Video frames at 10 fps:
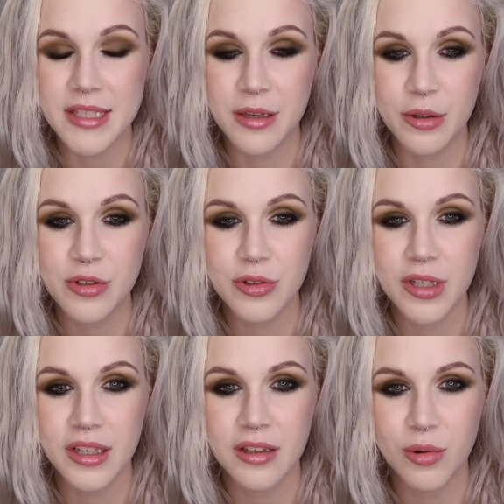So
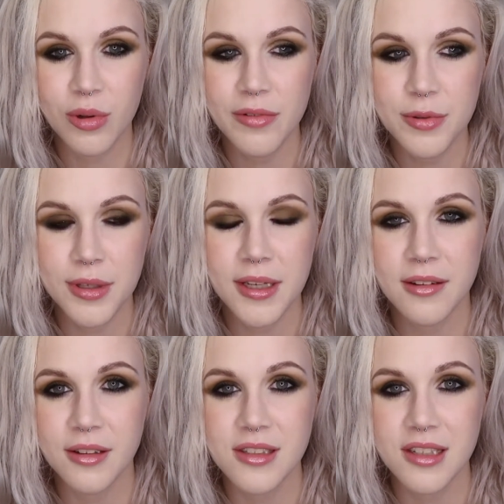during all of
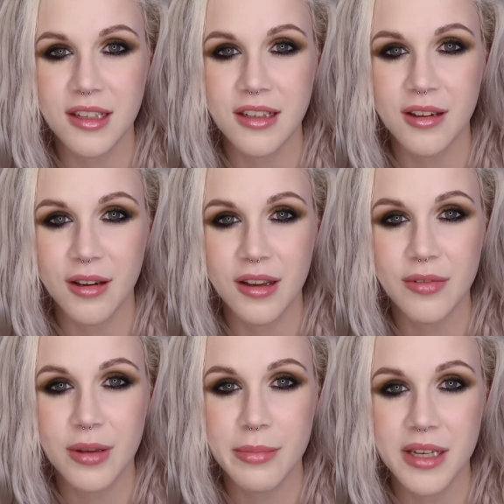2019, I
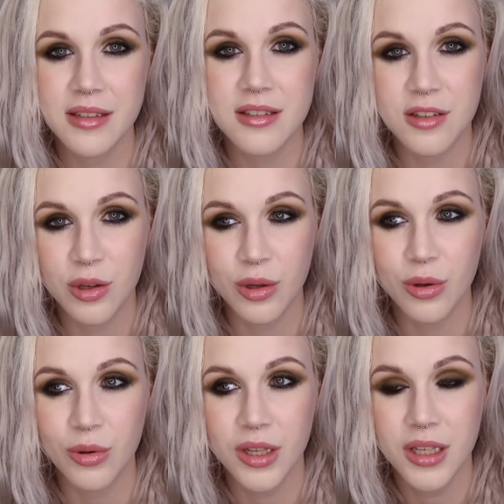have committed
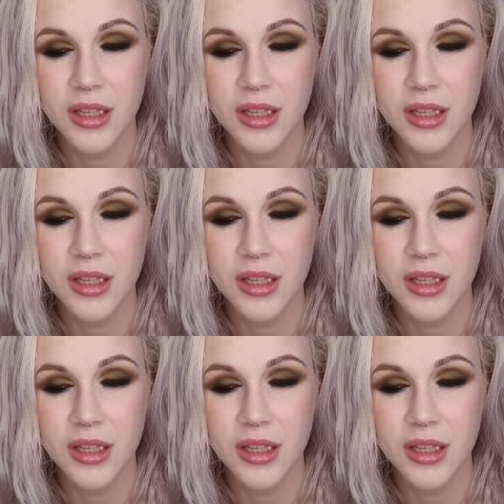to